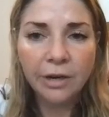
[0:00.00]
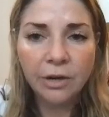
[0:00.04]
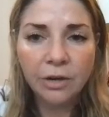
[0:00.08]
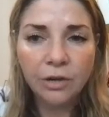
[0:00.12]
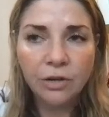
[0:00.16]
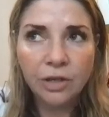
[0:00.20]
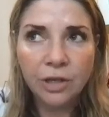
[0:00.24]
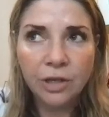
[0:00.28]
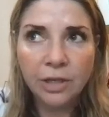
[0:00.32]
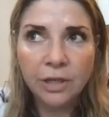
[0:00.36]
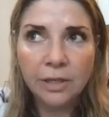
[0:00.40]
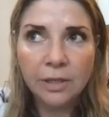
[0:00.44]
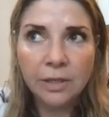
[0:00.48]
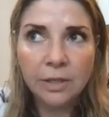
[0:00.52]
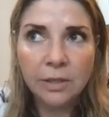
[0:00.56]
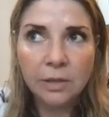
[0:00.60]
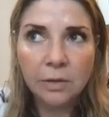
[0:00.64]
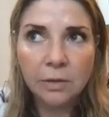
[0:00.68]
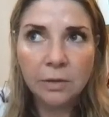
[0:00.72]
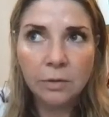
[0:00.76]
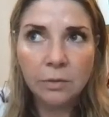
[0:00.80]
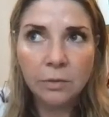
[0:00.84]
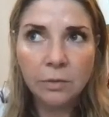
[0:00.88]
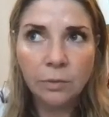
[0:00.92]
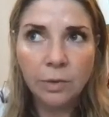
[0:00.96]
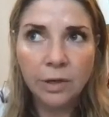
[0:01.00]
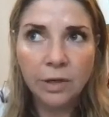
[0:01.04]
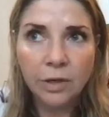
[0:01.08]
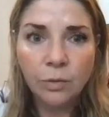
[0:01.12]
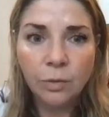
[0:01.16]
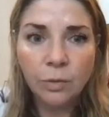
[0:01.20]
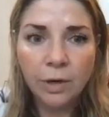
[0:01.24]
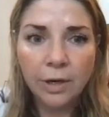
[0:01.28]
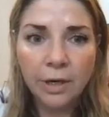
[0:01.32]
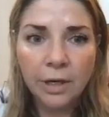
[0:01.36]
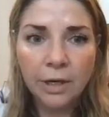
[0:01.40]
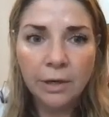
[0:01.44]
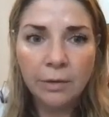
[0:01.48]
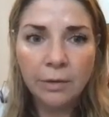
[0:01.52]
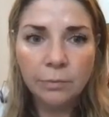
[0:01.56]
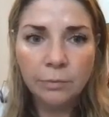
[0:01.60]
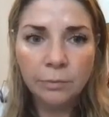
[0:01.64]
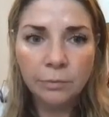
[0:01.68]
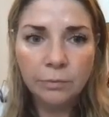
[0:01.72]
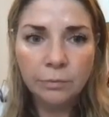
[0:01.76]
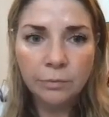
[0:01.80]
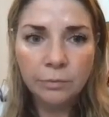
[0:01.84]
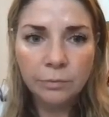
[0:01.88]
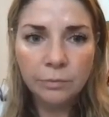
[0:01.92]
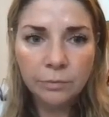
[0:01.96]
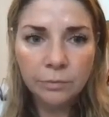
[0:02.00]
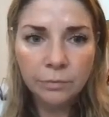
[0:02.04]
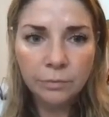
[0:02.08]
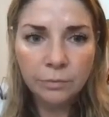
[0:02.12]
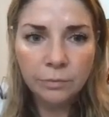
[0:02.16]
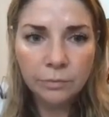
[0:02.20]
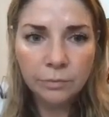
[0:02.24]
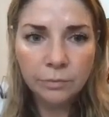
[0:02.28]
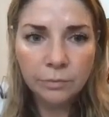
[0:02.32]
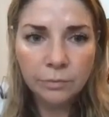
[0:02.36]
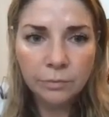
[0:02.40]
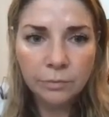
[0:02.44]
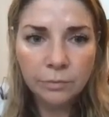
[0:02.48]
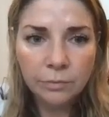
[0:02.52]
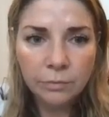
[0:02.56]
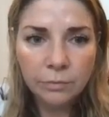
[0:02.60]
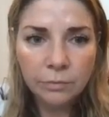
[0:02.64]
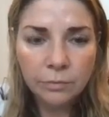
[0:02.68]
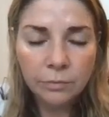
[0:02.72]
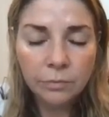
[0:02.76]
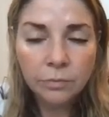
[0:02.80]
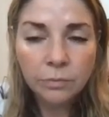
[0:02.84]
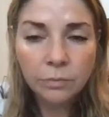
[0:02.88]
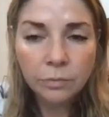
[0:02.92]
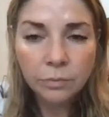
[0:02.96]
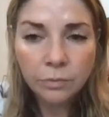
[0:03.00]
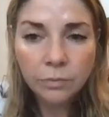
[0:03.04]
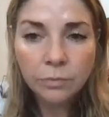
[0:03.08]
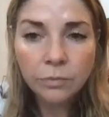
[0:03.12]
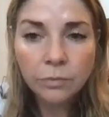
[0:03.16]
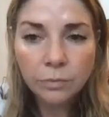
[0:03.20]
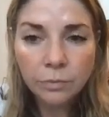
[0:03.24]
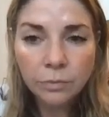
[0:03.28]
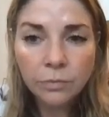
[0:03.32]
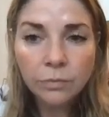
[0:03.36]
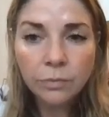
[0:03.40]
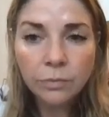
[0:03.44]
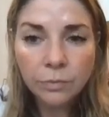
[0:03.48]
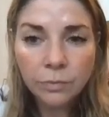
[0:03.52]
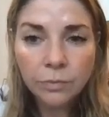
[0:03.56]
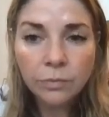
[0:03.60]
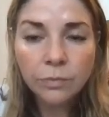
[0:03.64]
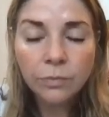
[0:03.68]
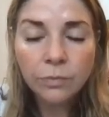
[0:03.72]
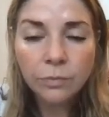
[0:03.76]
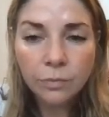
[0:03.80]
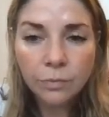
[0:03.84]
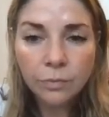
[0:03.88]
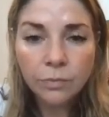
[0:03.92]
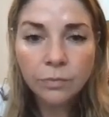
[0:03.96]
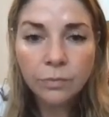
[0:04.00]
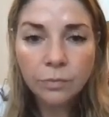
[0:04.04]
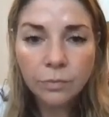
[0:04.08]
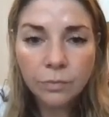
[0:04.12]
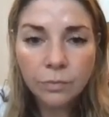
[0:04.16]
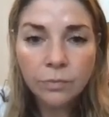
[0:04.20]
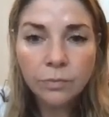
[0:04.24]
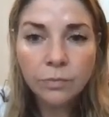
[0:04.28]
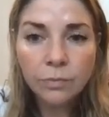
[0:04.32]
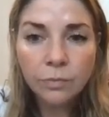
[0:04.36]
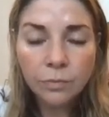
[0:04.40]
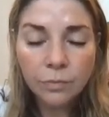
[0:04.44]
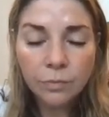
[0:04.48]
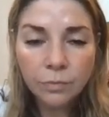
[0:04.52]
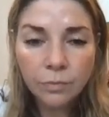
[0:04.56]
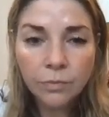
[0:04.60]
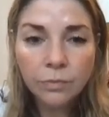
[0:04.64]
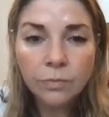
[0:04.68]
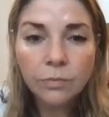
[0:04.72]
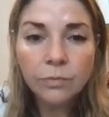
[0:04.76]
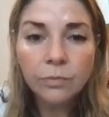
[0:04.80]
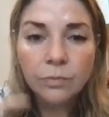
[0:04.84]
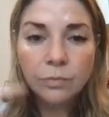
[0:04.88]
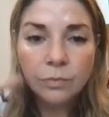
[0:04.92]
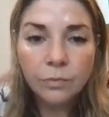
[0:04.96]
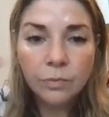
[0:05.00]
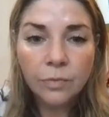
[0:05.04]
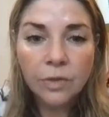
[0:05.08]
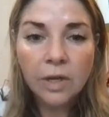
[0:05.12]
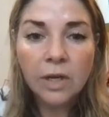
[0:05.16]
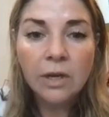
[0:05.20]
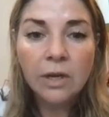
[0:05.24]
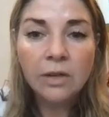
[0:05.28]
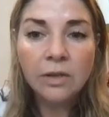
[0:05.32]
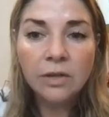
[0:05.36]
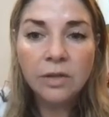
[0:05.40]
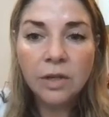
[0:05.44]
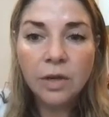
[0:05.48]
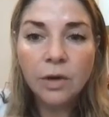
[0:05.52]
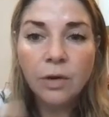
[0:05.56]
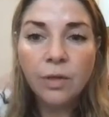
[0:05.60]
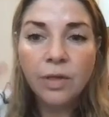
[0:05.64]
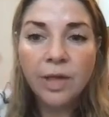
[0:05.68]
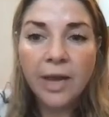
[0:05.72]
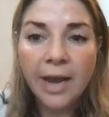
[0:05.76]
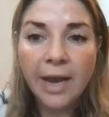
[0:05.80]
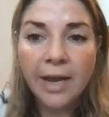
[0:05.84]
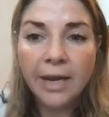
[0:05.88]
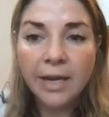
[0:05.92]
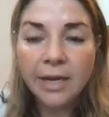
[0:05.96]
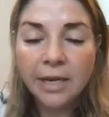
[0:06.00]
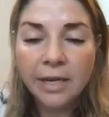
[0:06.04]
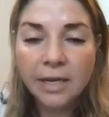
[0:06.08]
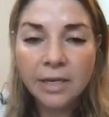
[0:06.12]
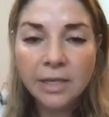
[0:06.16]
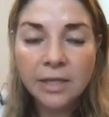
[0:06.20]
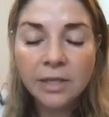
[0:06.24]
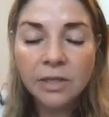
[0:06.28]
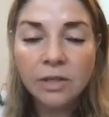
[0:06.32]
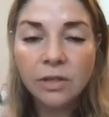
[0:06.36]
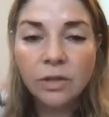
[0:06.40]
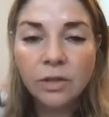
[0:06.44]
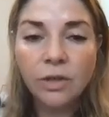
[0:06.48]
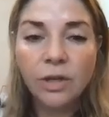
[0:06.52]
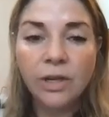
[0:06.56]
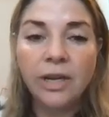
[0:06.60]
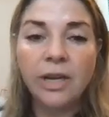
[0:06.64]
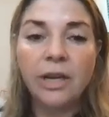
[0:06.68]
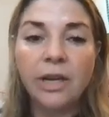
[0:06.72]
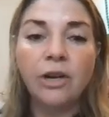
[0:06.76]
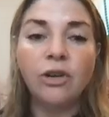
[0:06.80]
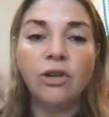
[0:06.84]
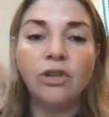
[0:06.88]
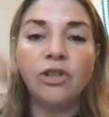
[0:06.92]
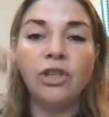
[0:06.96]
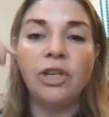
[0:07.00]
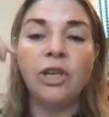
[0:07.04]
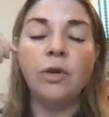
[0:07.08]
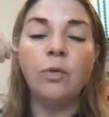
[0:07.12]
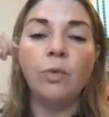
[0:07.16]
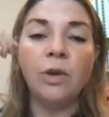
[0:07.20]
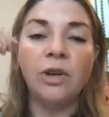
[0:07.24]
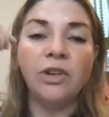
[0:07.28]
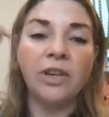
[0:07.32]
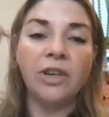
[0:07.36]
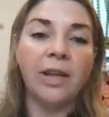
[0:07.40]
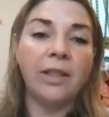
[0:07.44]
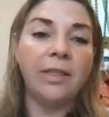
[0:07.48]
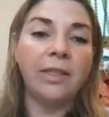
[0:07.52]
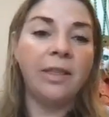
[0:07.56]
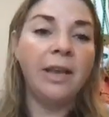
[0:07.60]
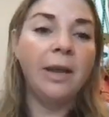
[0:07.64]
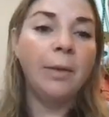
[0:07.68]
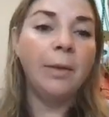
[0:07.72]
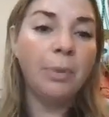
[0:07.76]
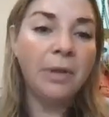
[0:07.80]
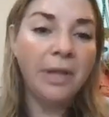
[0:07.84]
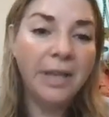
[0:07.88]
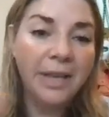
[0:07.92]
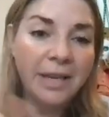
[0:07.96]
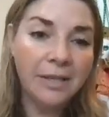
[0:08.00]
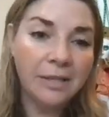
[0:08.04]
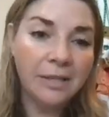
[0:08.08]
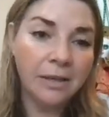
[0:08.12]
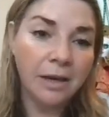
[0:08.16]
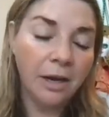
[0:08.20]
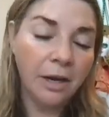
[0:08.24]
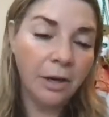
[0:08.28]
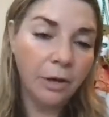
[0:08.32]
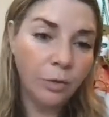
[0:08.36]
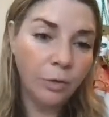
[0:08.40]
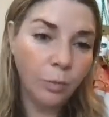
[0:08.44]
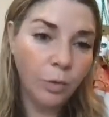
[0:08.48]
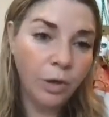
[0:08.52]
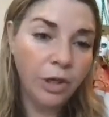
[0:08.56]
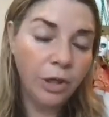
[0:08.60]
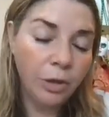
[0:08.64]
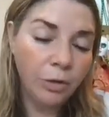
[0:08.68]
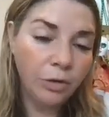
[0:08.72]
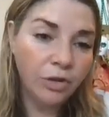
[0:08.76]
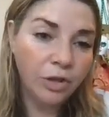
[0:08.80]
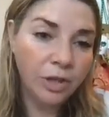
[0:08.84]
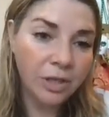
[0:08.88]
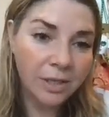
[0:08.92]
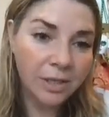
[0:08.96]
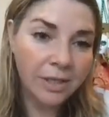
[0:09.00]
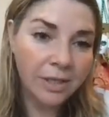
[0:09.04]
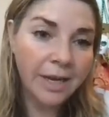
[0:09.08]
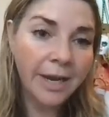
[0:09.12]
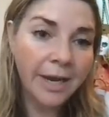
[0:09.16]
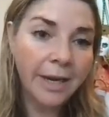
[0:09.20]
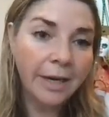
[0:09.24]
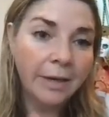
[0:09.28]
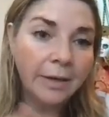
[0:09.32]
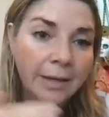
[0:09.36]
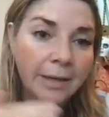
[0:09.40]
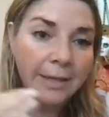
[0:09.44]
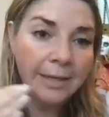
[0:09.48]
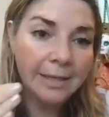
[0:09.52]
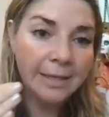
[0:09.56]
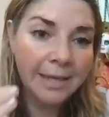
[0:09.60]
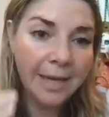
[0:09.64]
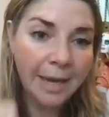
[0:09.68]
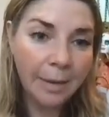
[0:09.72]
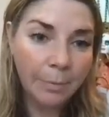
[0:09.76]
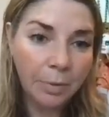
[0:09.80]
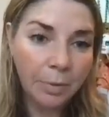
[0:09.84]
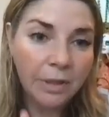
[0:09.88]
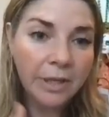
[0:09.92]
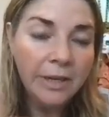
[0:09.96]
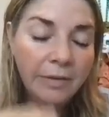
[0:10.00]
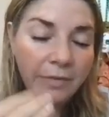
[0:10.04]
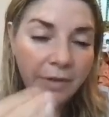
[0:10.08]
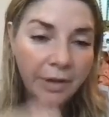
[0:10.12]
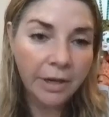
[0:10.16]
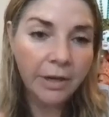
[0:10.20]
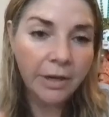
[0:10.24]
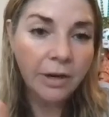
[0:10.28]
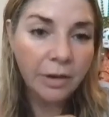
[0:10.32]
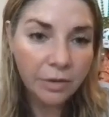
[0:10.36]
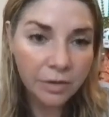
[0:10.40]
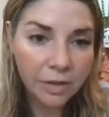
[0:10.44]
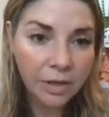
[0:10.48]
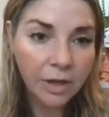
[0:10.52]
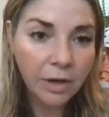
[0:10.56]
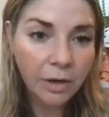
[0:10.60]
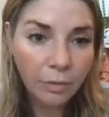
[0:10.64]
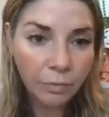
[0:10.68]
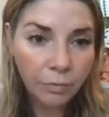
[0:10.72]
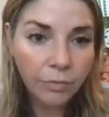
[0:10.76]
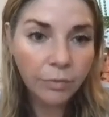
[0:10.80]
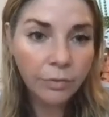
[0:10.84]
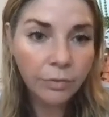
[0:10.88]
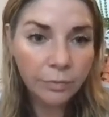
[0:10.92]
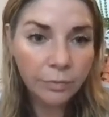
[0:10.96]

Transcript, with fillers: energy is 120. Yeah. 124 signs away. So that is good energy, which I think plays on what you just said is that believing in ourselves.